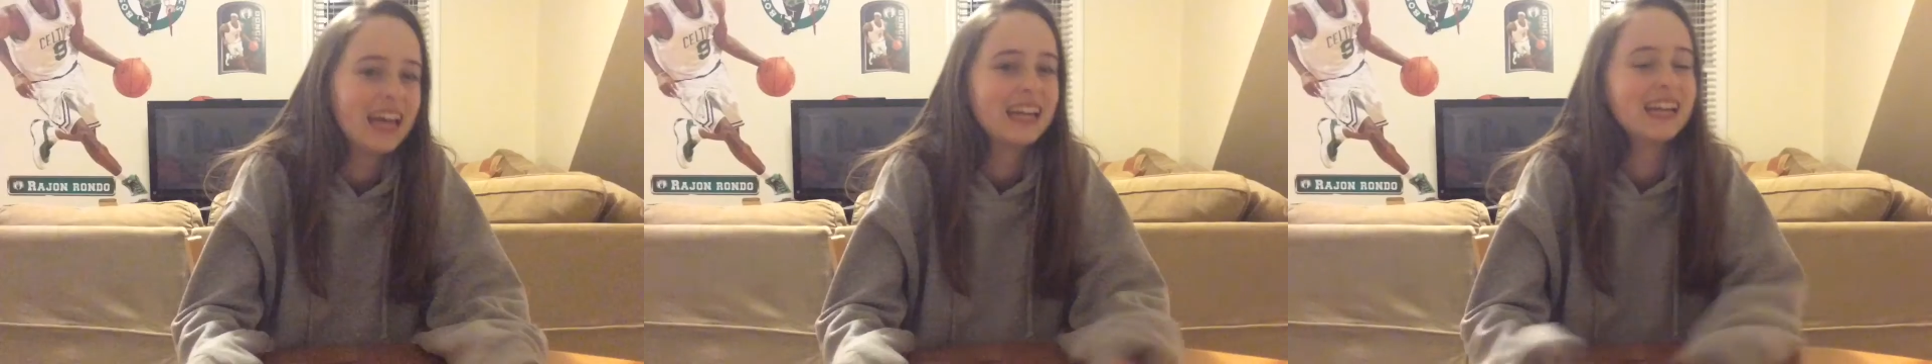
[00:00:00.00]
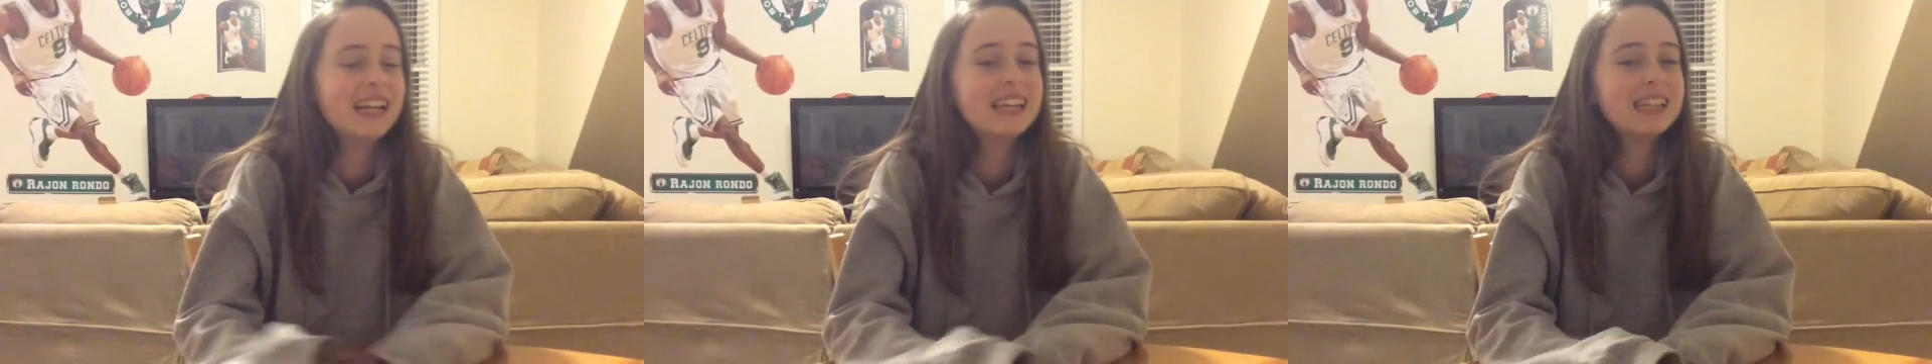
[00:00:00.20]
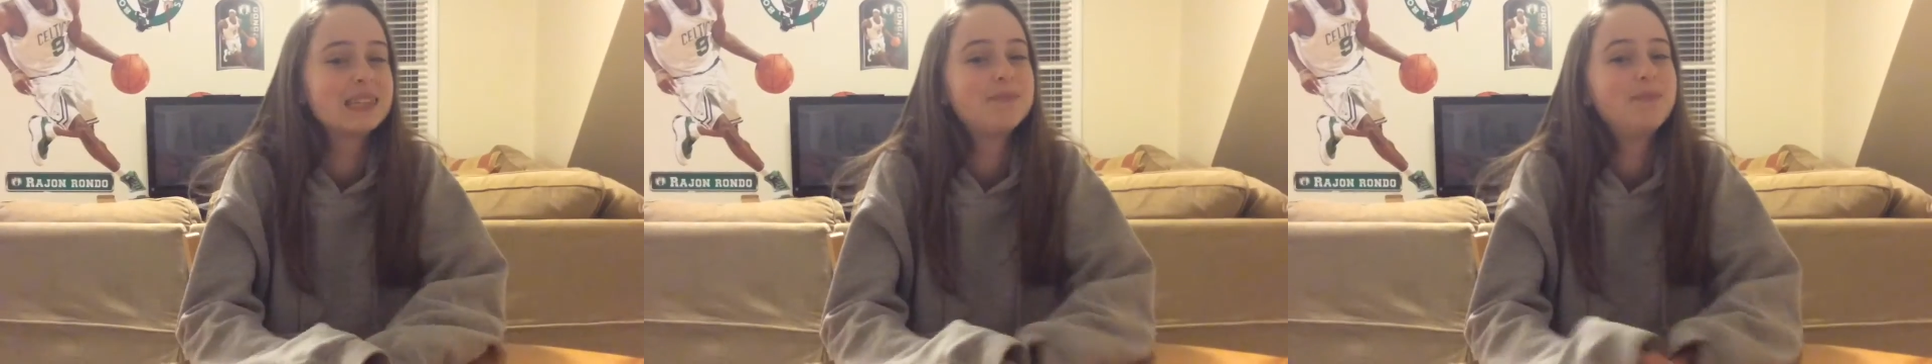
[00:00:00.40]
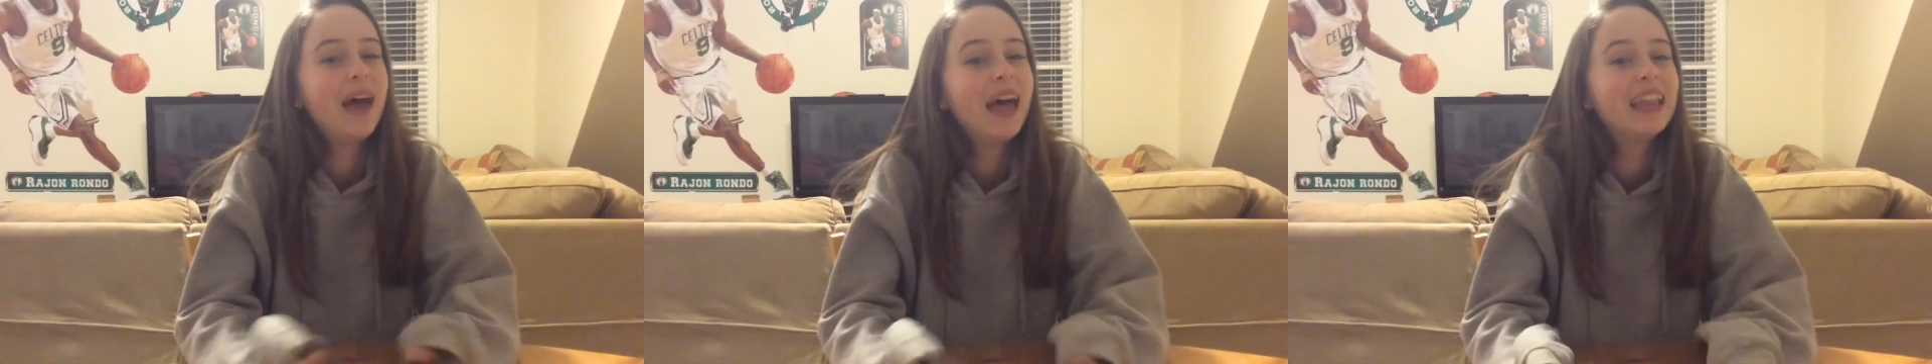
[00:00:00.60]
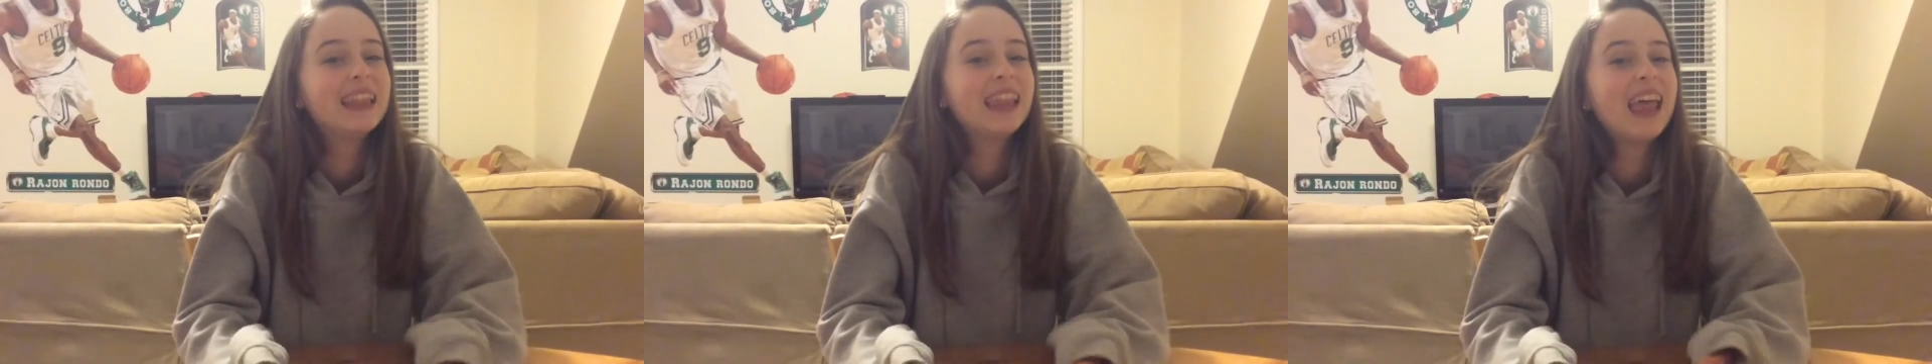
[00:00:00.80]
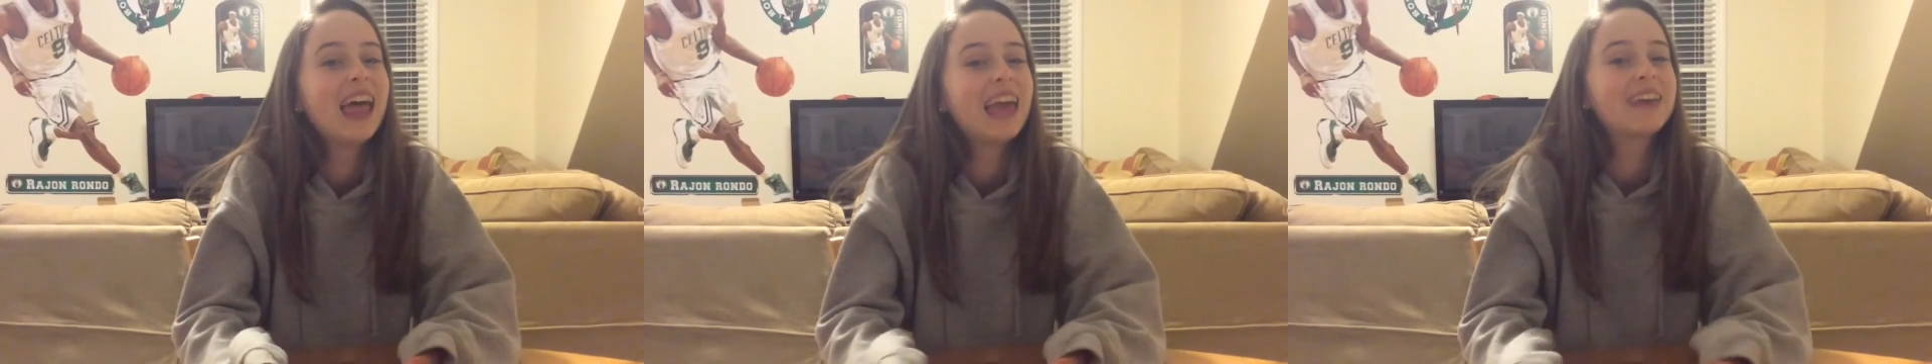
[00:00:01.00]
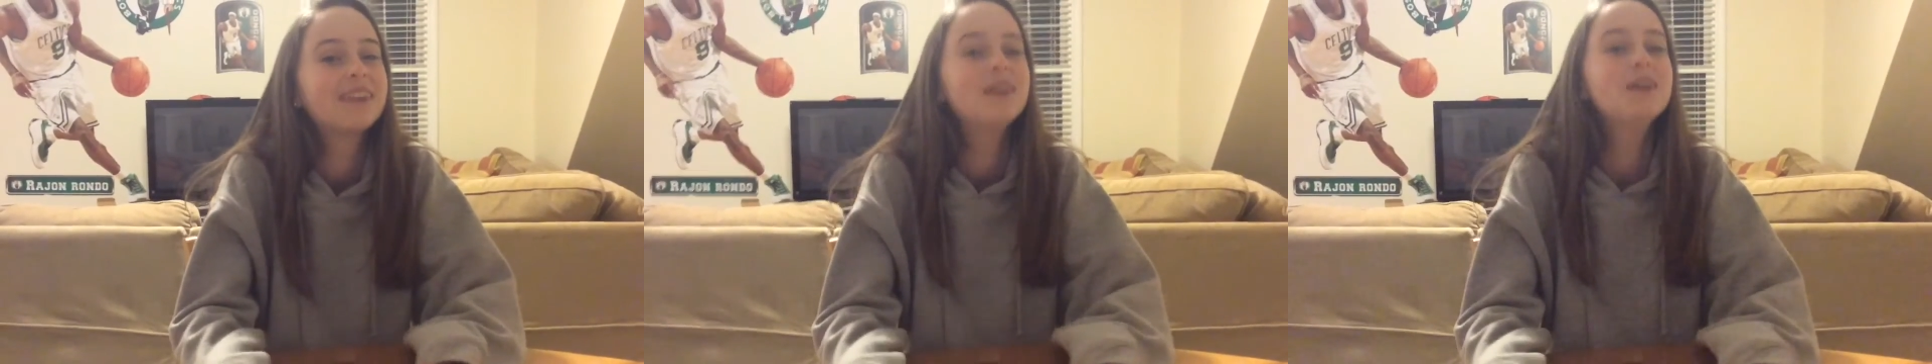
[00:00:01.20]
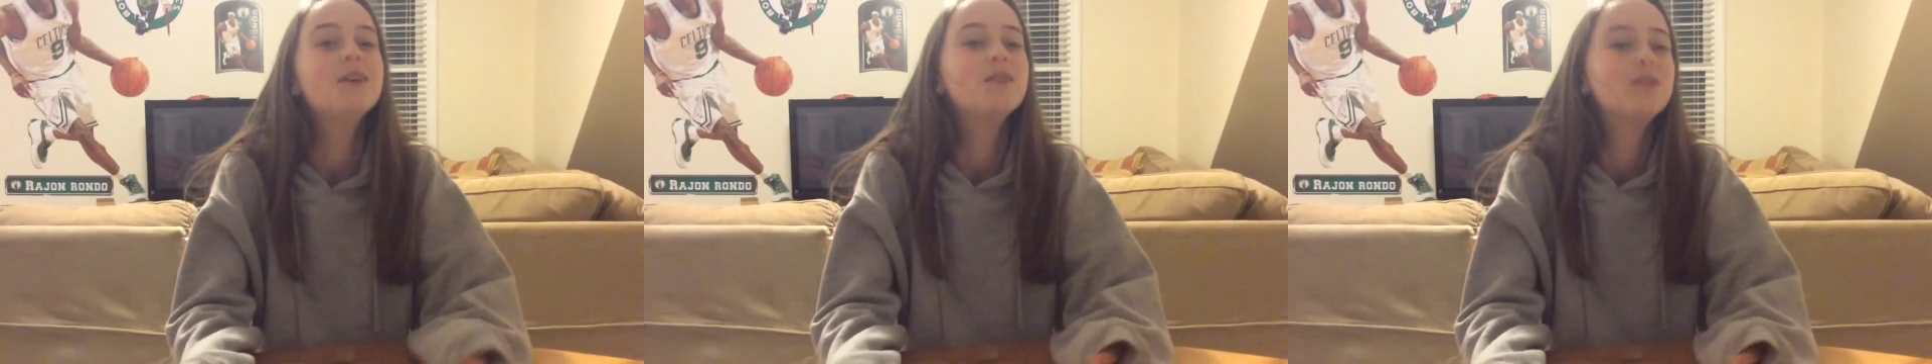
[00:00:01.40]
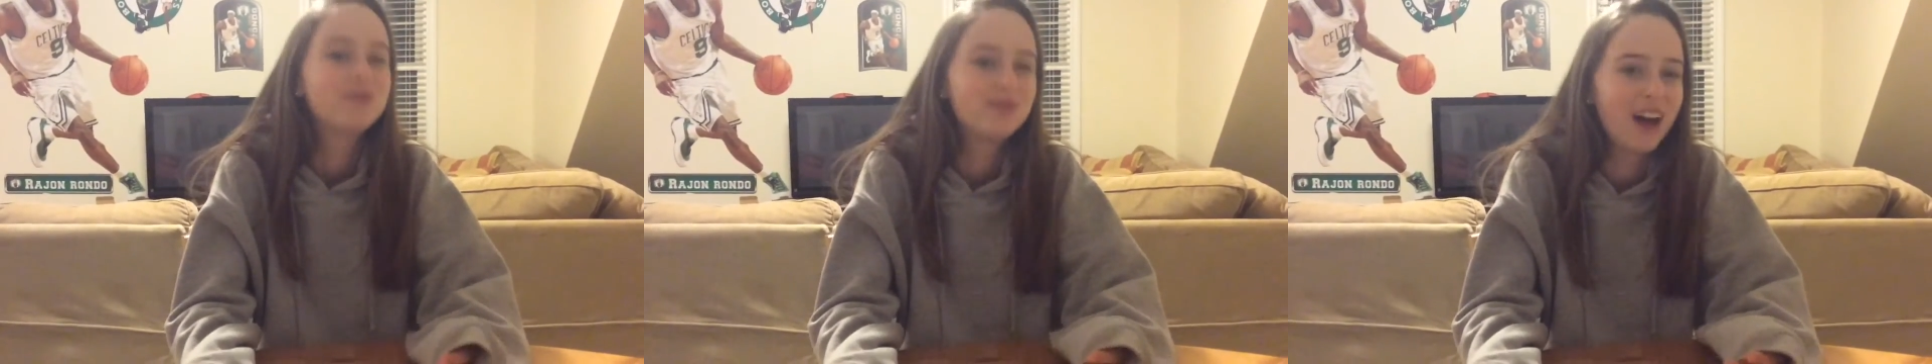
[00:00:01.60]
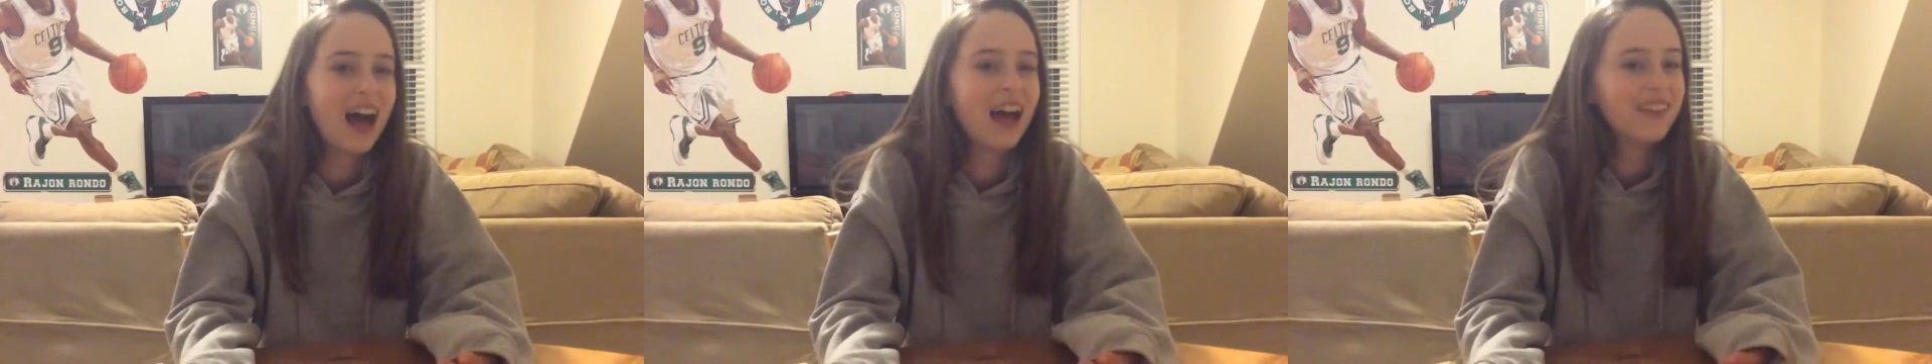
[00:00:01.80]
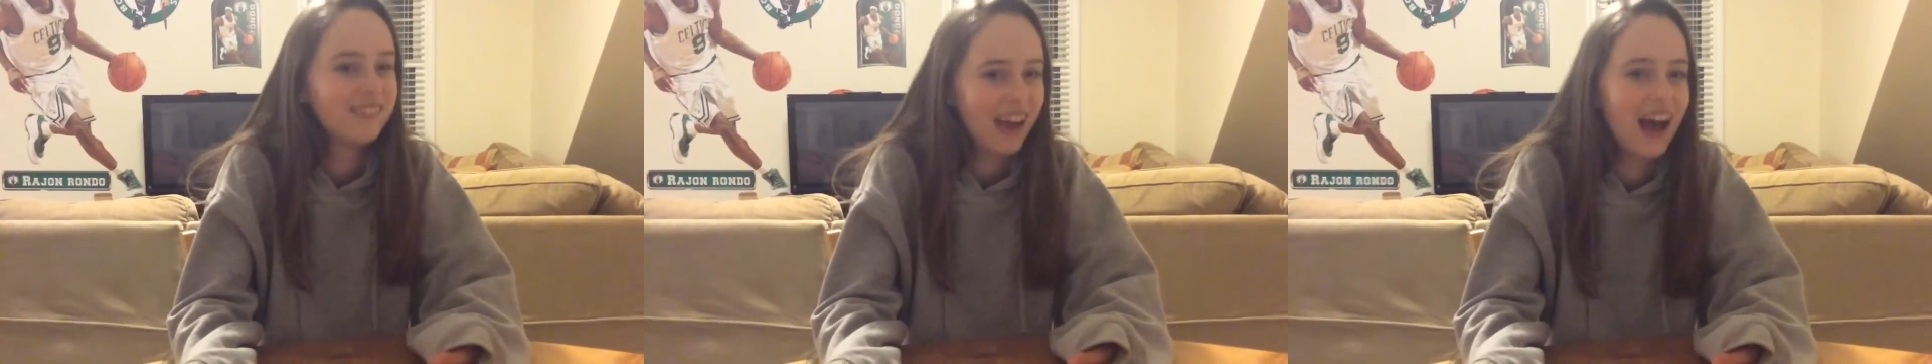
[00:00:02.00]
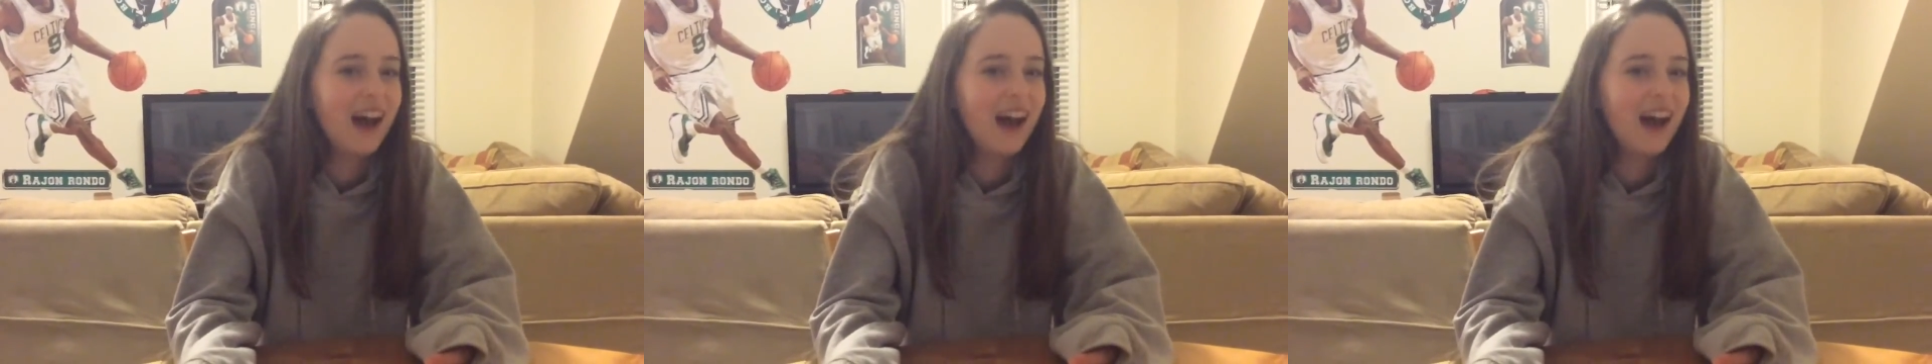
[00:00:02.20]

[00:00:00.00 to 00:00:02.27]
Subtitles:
and it's been 5